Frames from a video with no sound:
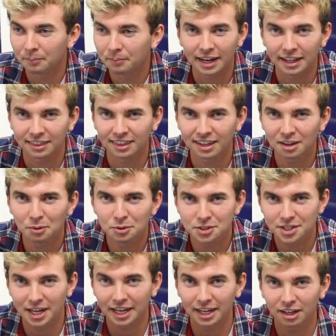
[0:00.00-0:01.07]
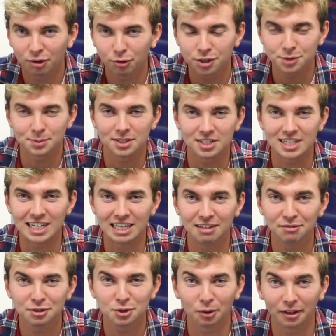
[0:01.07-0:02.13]
And I think it was like Christmas
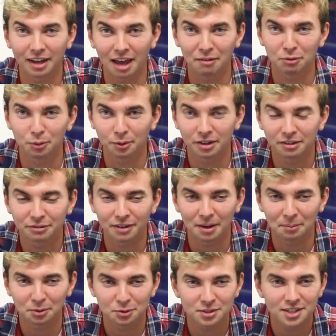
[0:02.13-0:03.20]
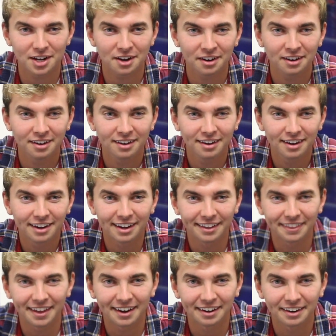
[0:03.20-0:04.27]
Eve, so like everyone in the family was there.
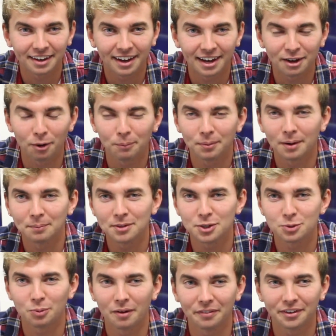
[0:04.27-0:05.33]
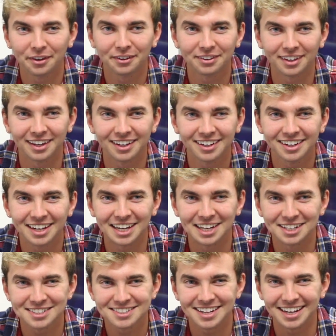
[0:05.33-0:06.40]
And then I open up this one little thing, and
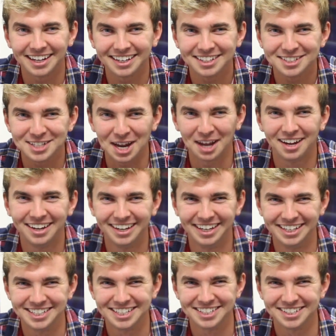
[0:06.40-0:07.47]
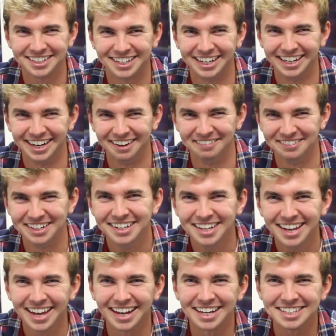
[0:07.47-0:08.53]
it's like she's looking at me,
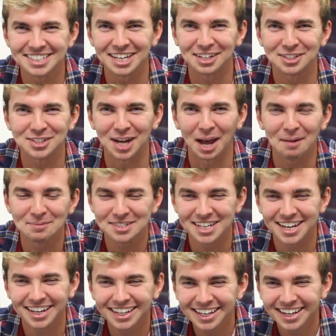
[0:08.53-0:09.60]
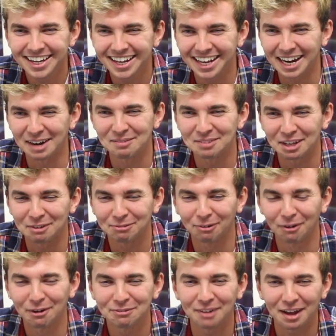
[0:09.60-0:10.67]
and it's like chapstick. And I'm like
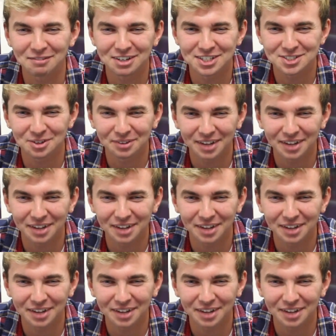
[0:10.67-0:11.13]
4 or 5 years